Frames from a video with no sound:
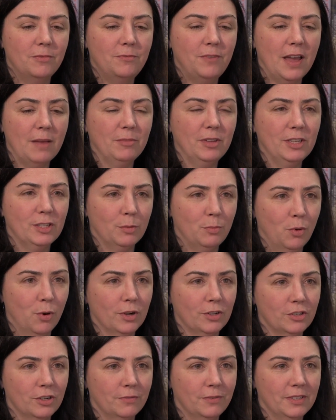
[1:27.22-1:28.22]
family
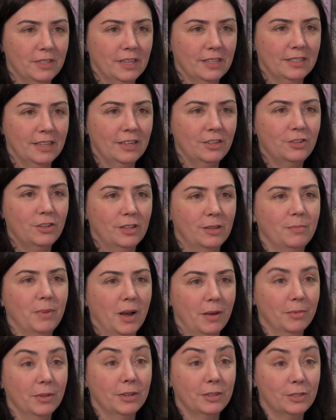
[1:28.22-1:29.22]
support services into the
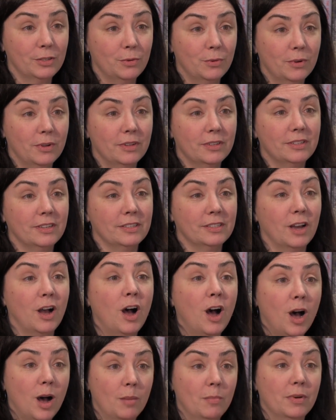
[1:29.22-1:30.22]
public schools as a
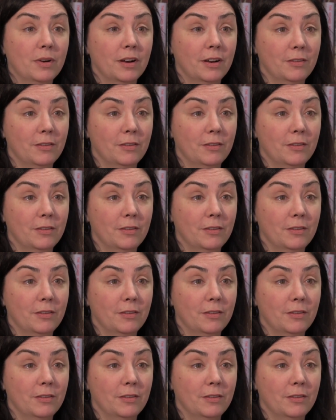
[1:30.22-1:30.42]
hub